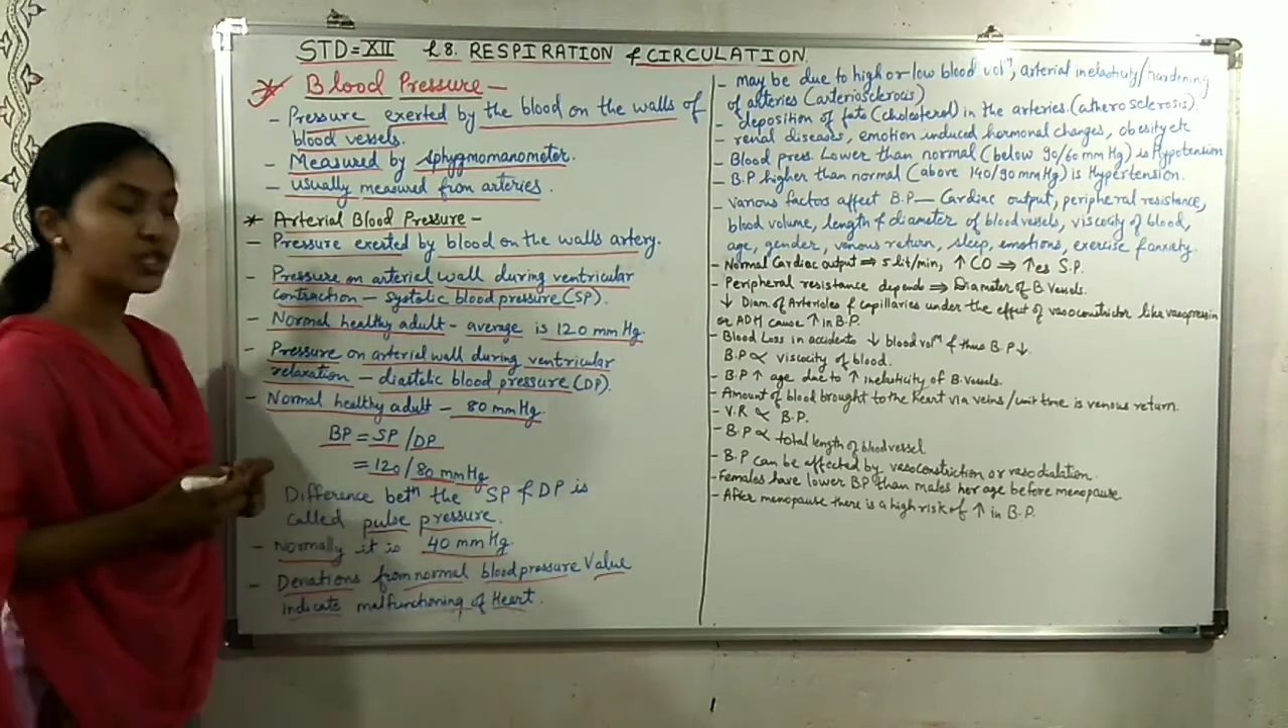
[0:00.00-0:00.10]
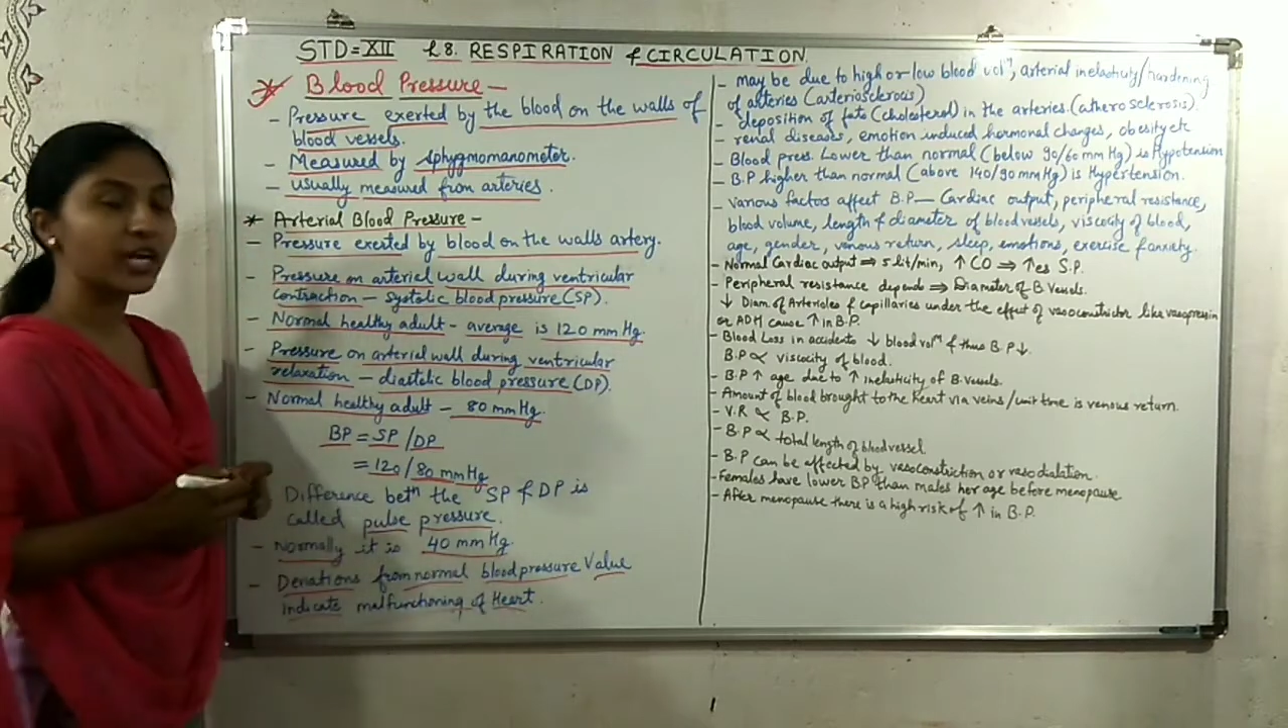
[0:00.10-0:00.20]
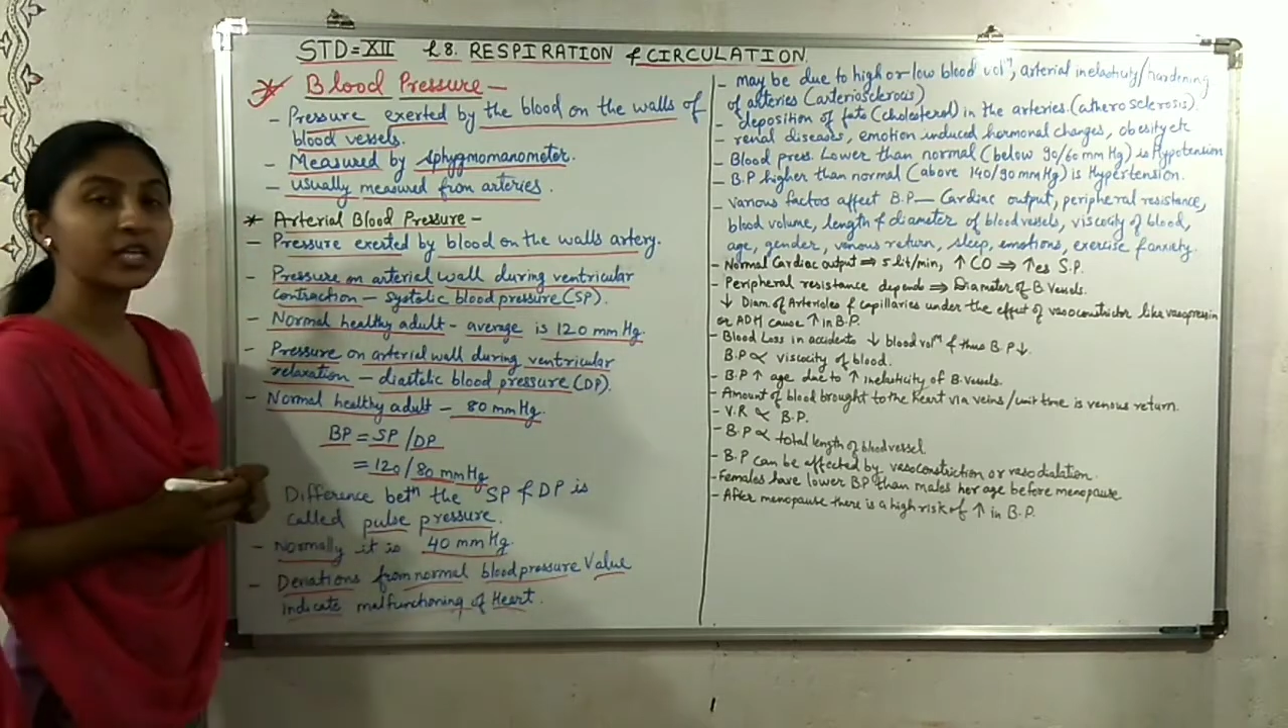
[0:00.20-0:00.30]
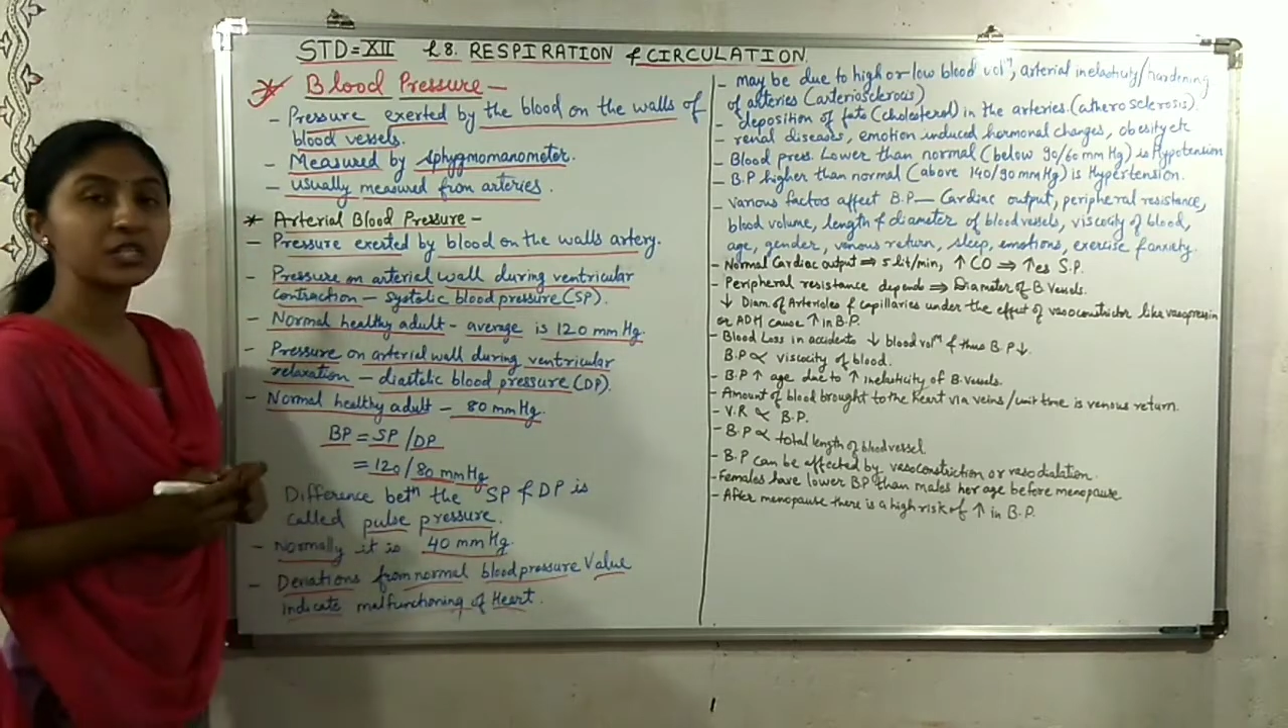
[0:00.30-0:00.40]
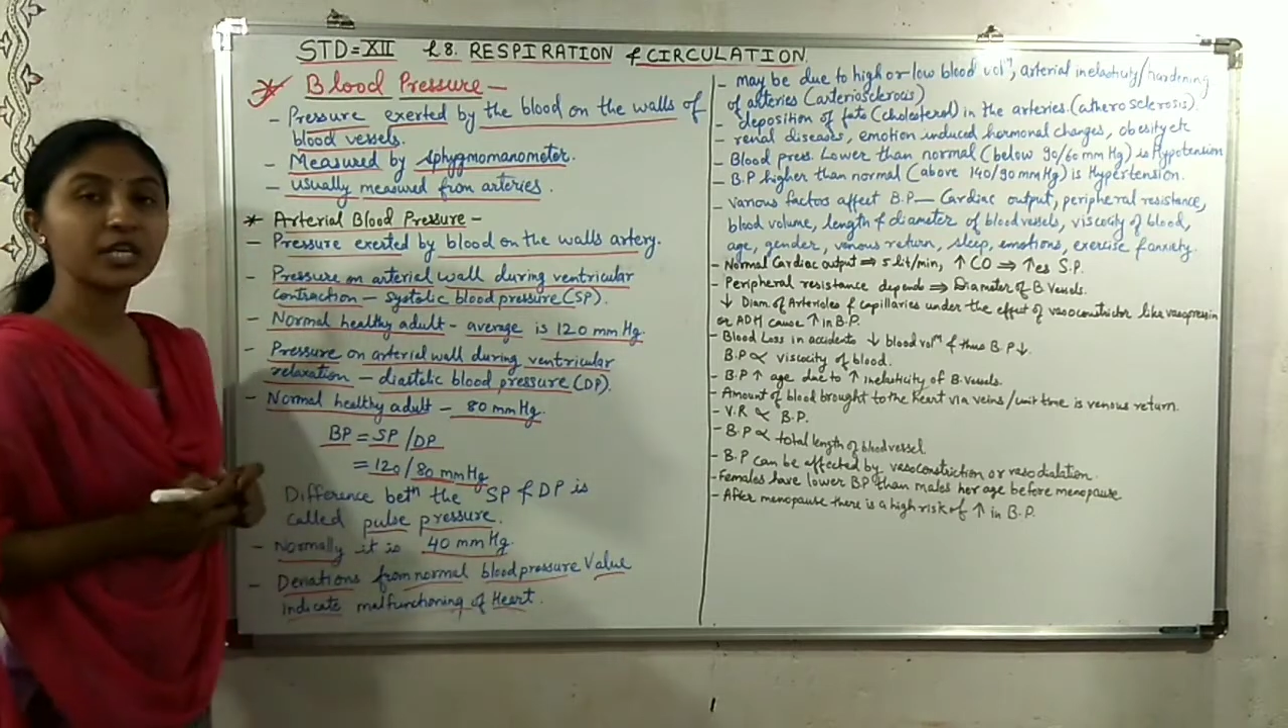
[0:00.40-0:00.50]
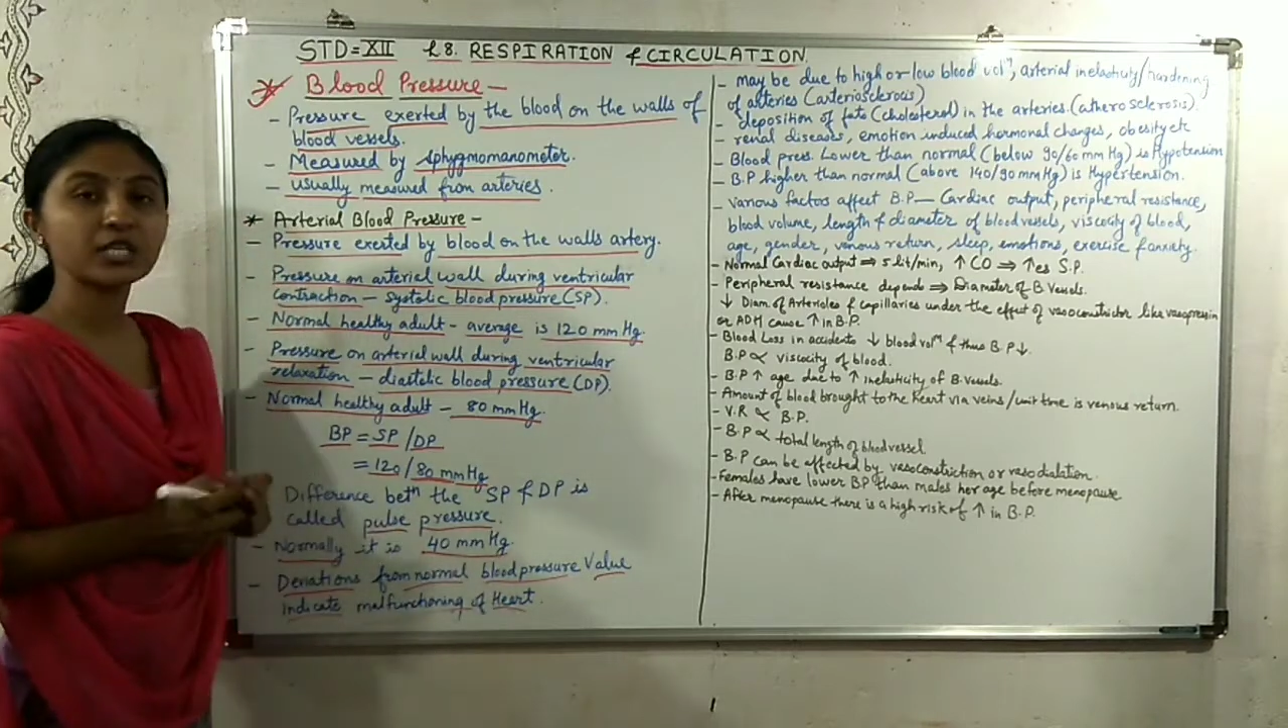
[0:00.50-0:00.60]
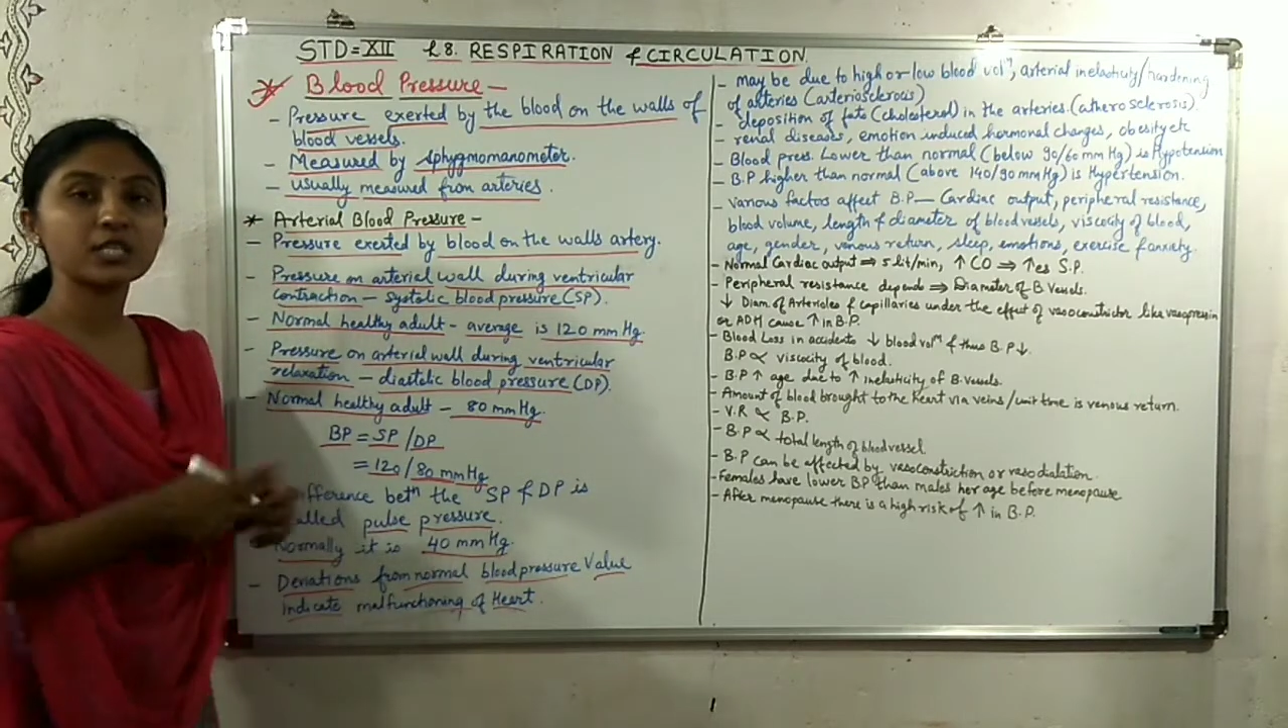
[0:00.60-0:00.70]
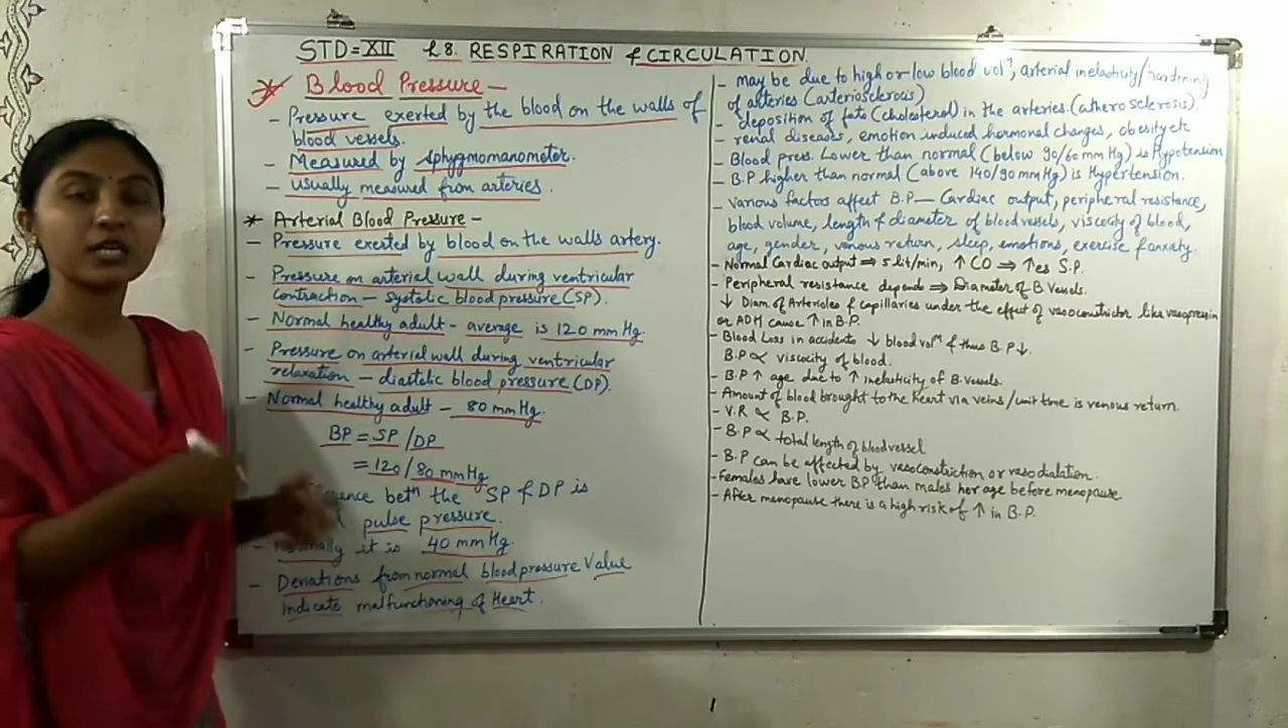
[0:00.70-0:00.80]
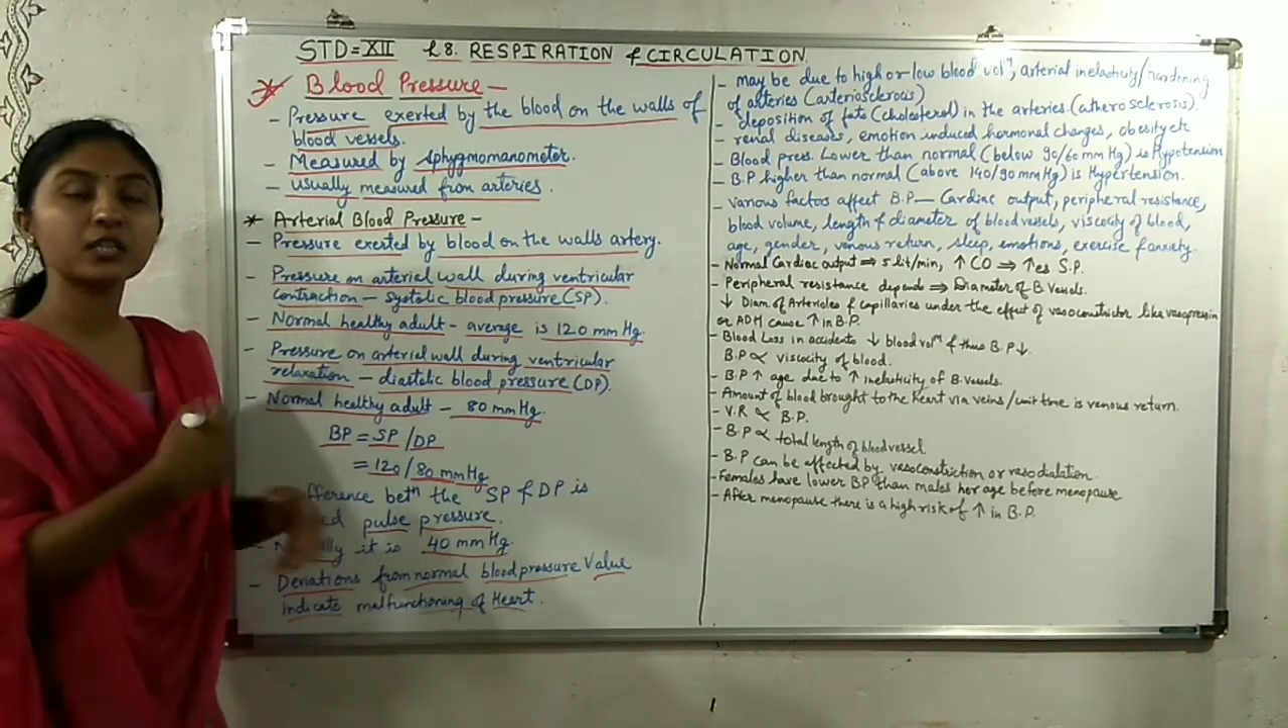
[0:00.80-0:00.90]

changes